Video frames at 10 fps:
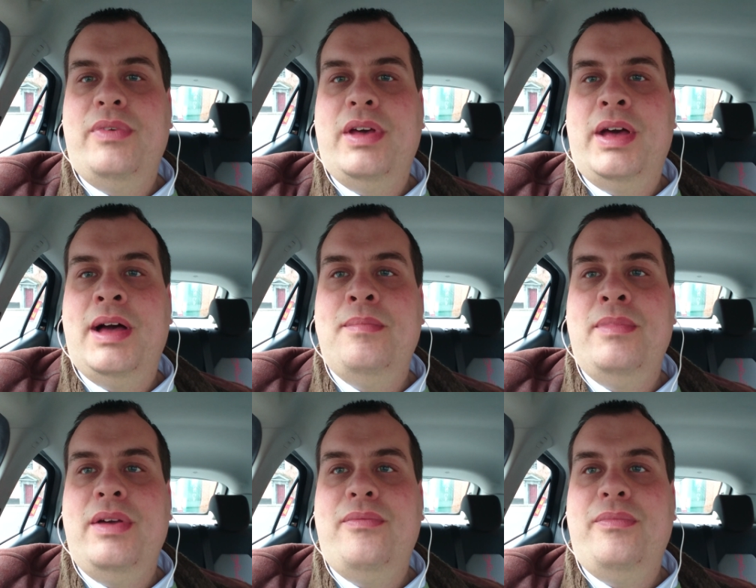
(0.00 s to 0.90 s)

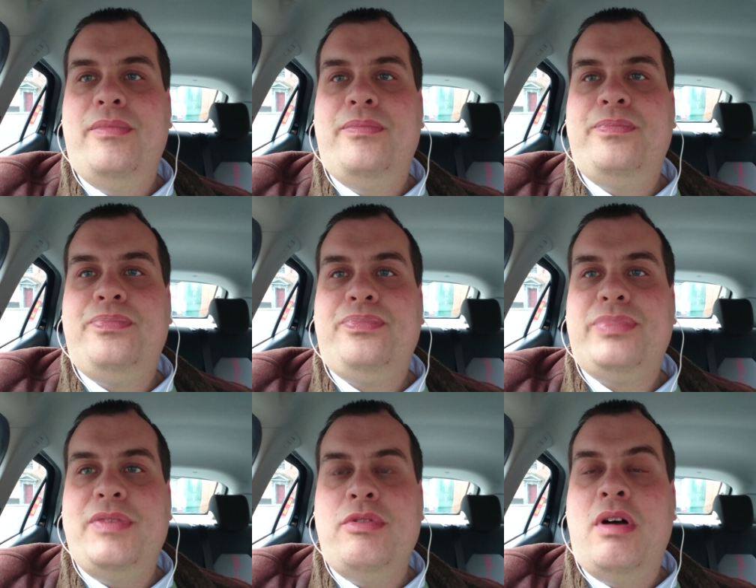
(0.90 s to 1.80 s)
Um,
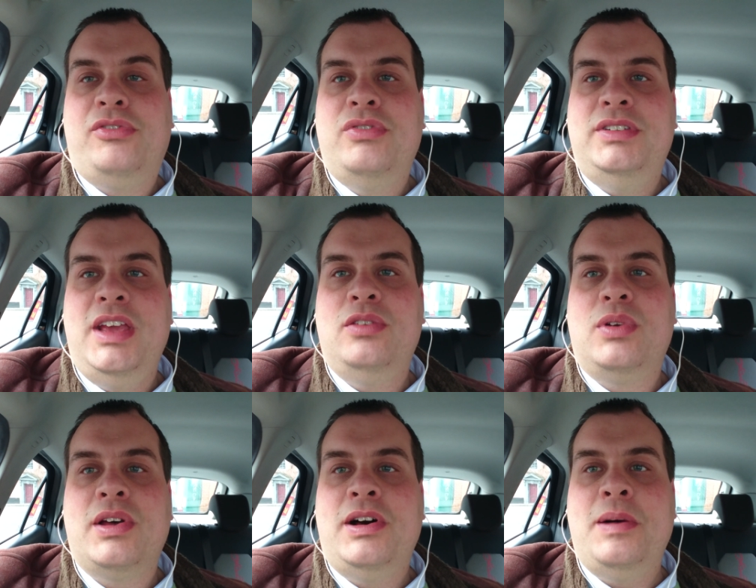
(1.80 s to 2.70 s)
if you're after a diesel
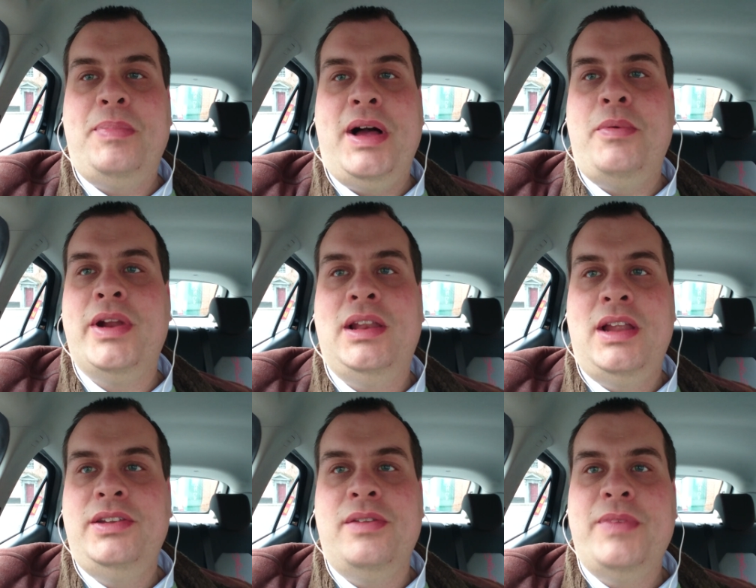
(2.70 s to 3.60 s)
car, buy one in
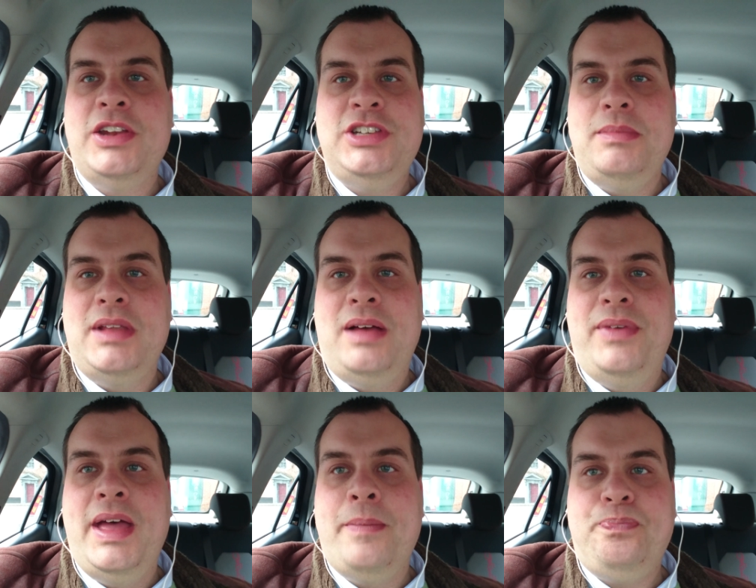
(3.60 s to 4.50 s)
London. They're cheap down
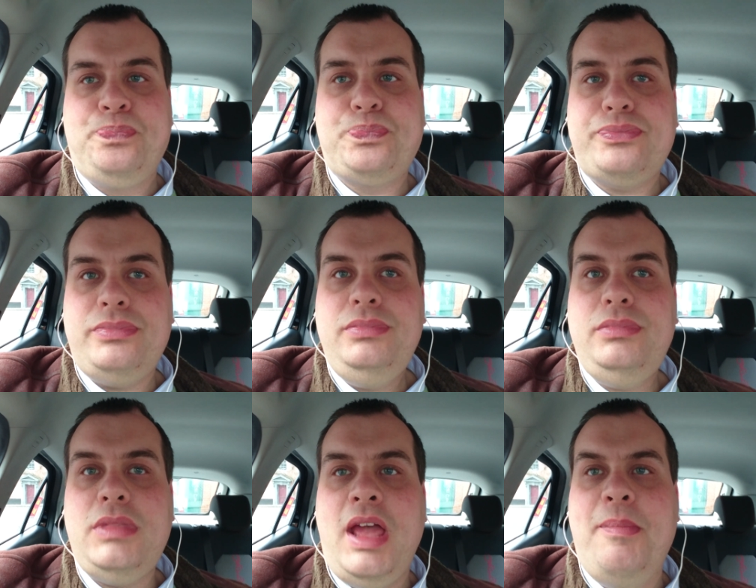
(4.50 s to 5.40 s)
there.
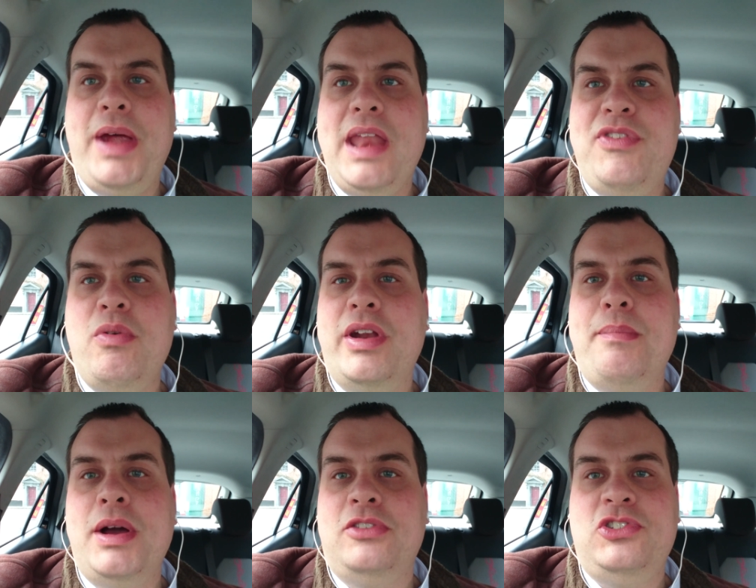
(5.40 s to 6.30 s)
But and if you want the
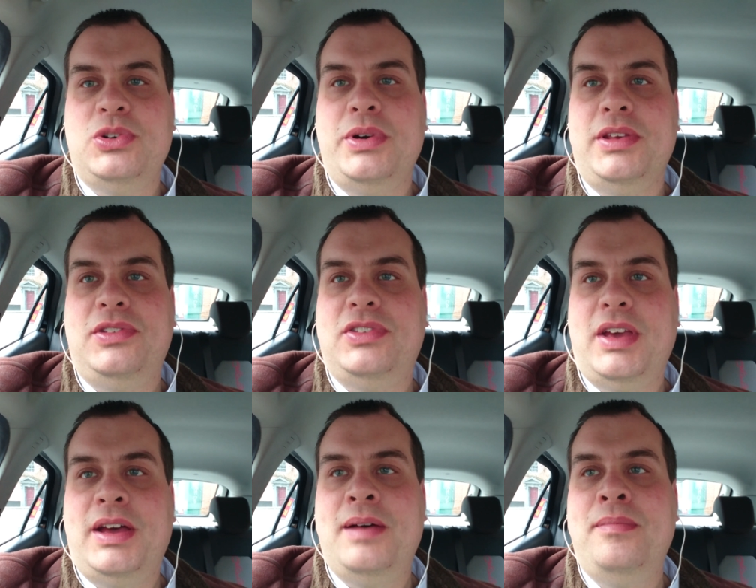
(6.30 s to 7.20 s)
most choice,
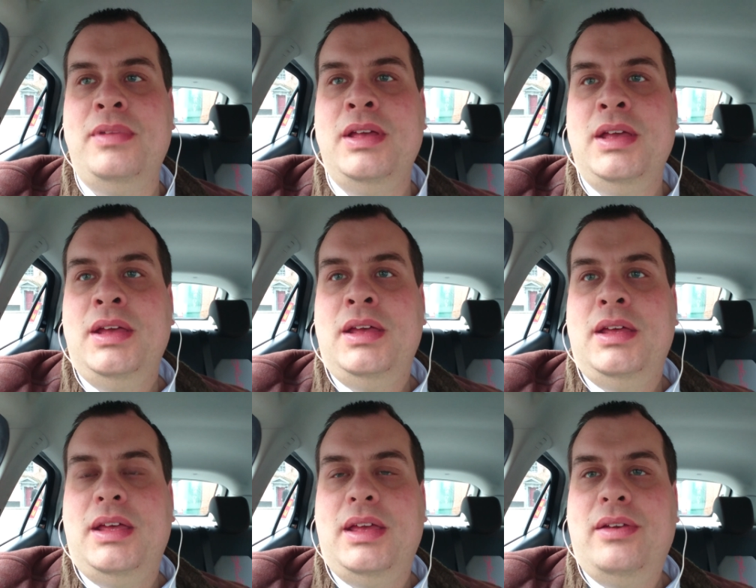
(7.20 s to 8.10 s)
um,
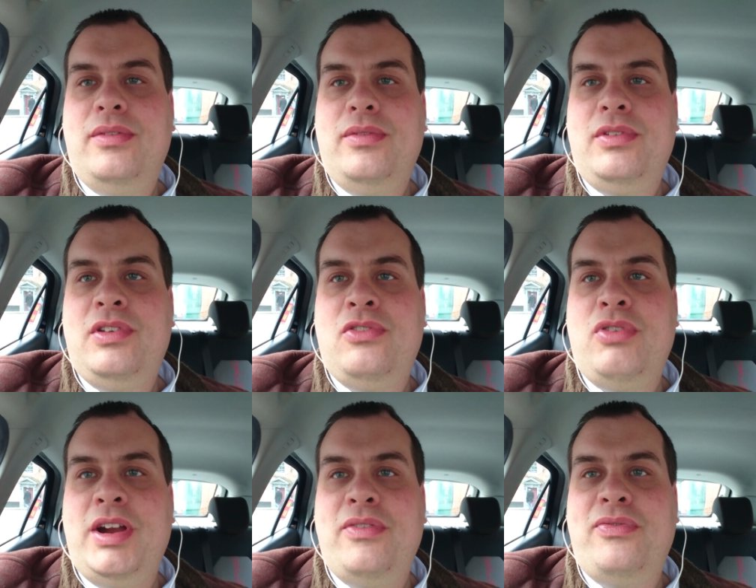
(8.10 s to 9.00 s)

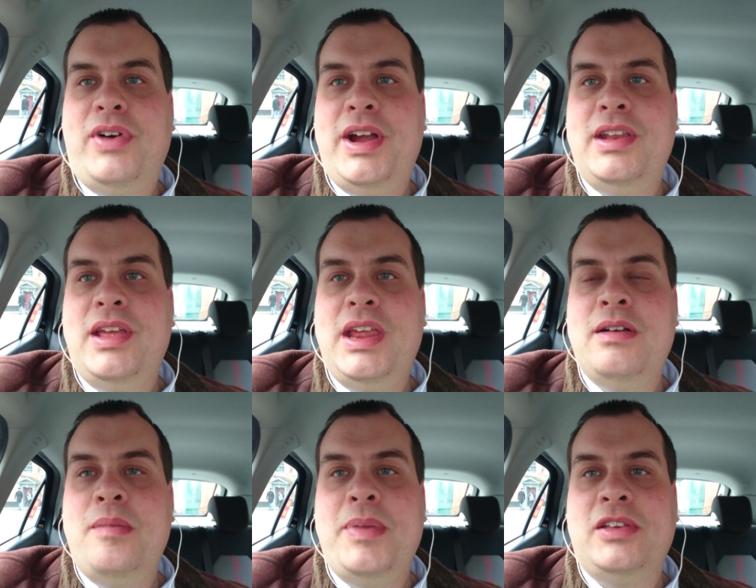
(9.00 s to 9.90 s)
try to find a, you
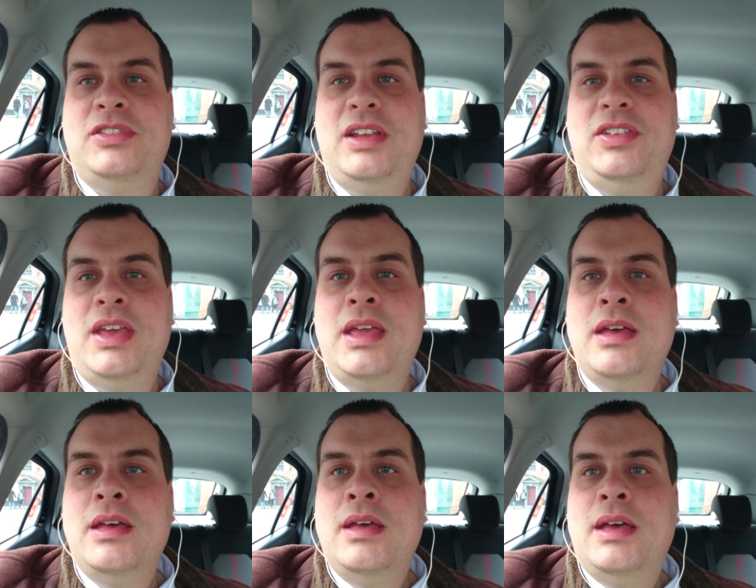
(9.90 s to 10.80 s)
know a big city,
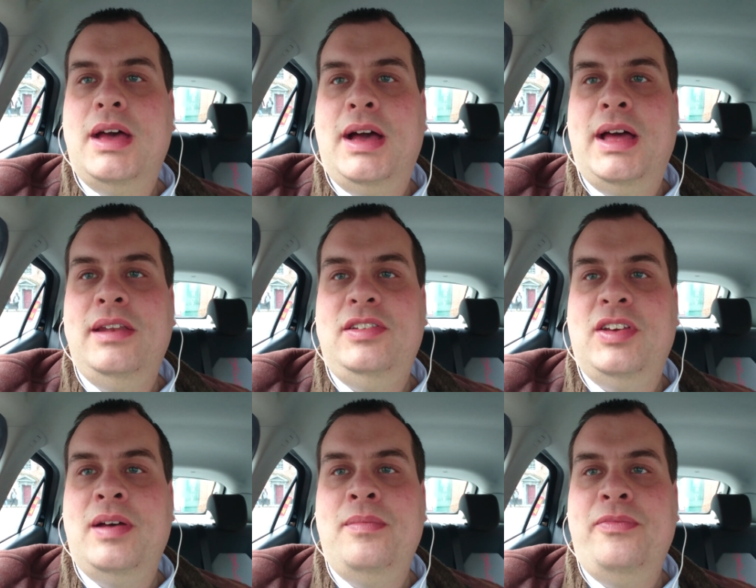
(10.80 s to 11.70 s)
and
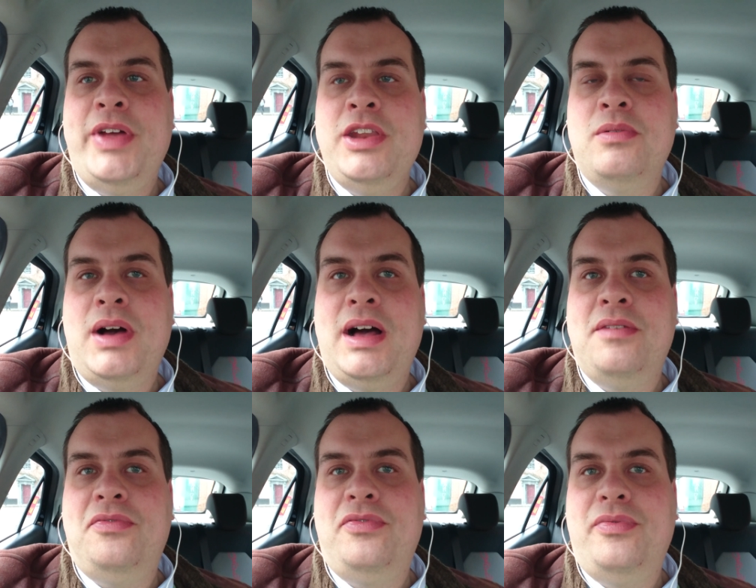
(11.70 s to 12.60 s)
um, then you'll
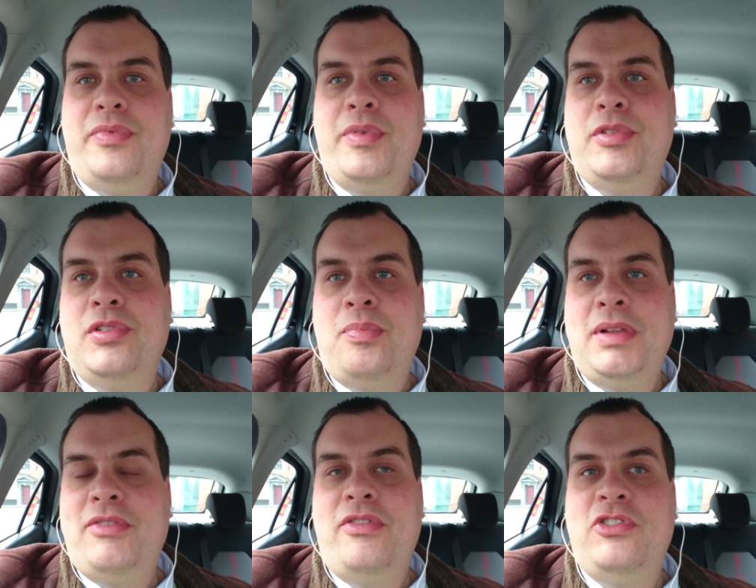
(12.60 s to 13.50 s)
have a sort of
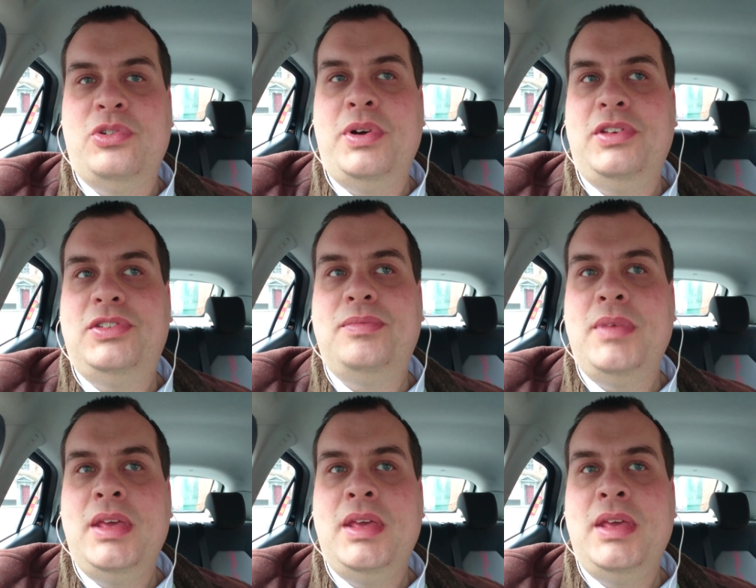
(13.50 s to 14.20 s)
plethora of choice.